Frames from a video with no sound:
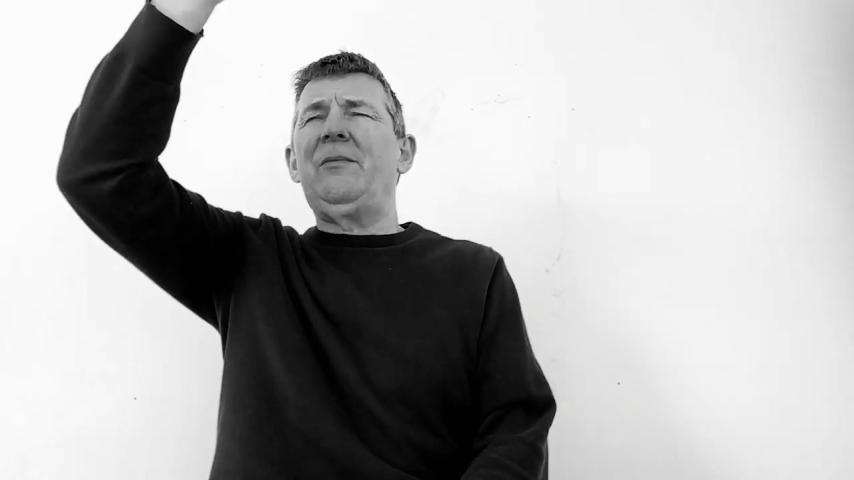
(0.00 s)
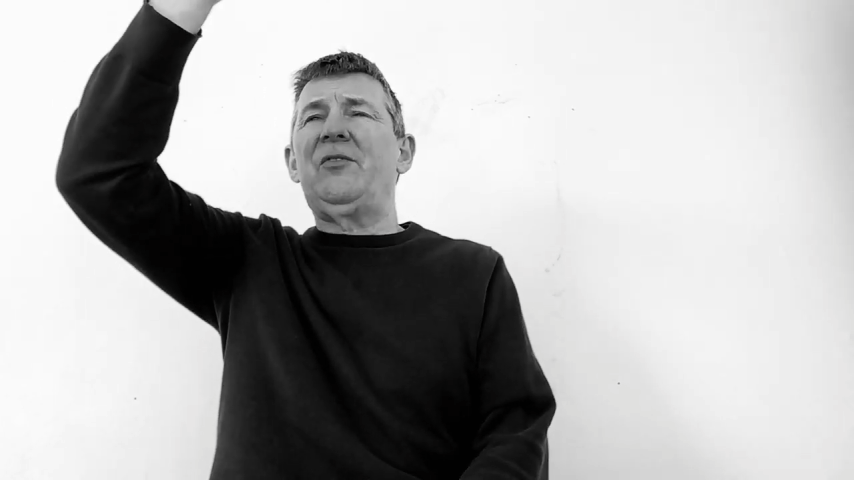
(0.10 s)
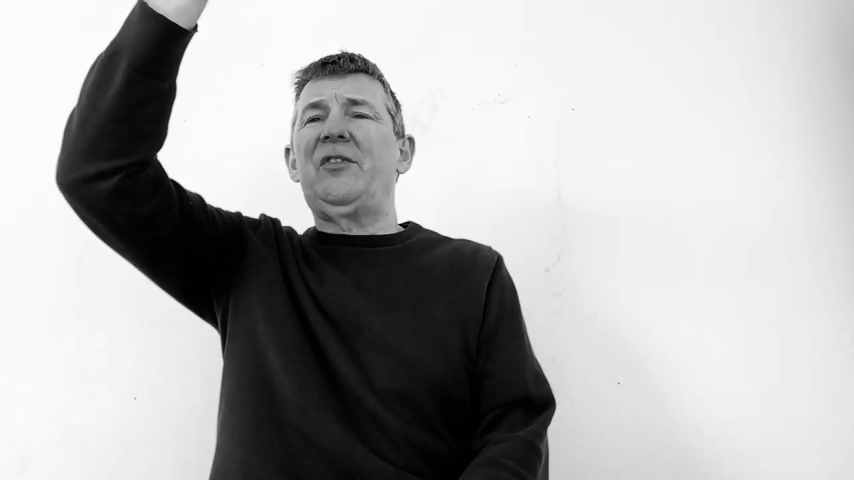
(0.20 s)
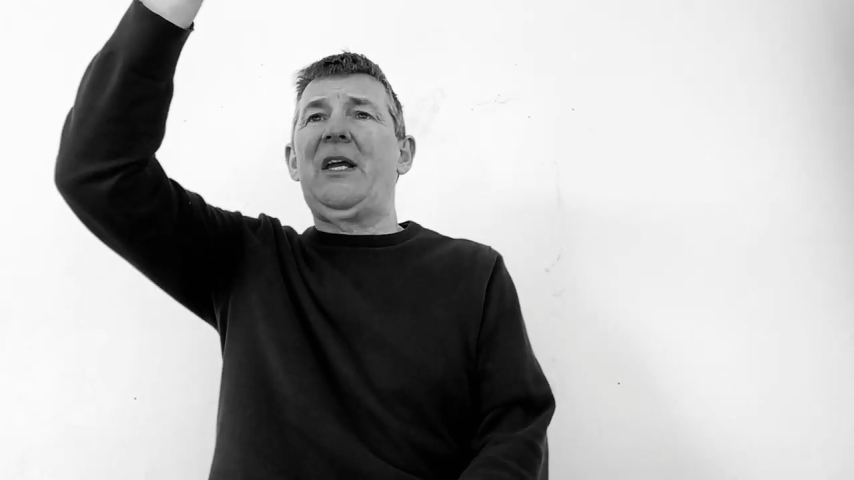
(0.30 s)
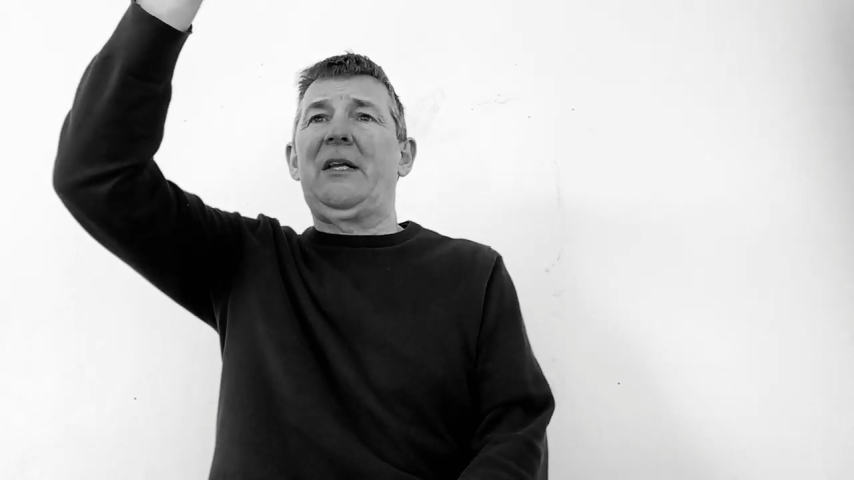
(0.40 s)

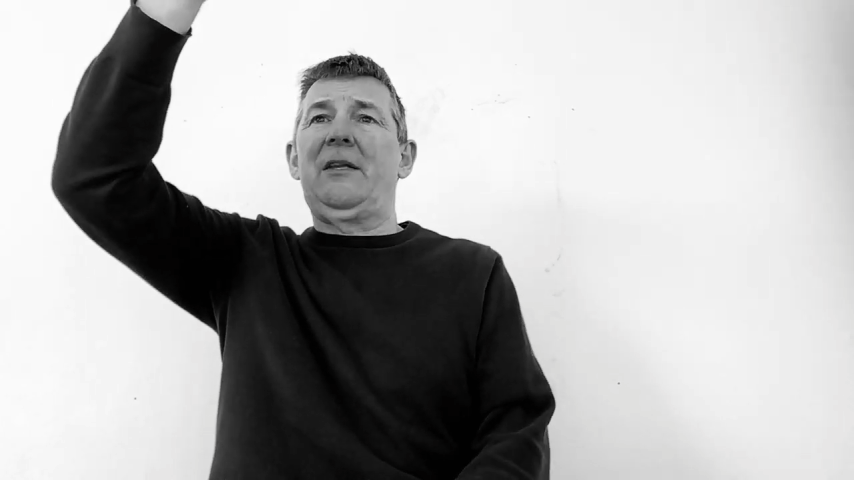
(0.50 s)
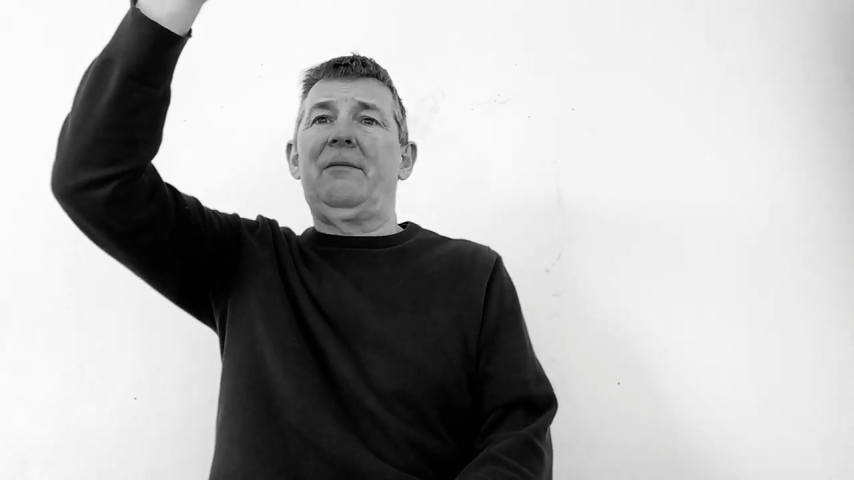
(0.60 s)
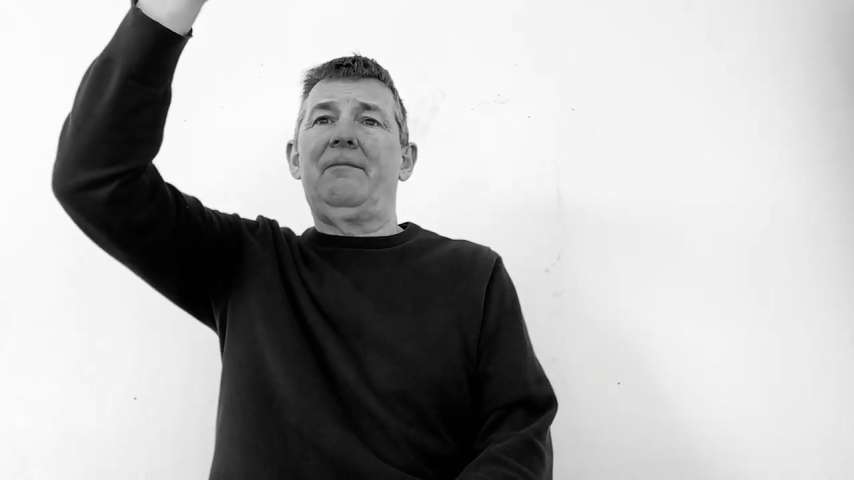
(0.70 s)
state?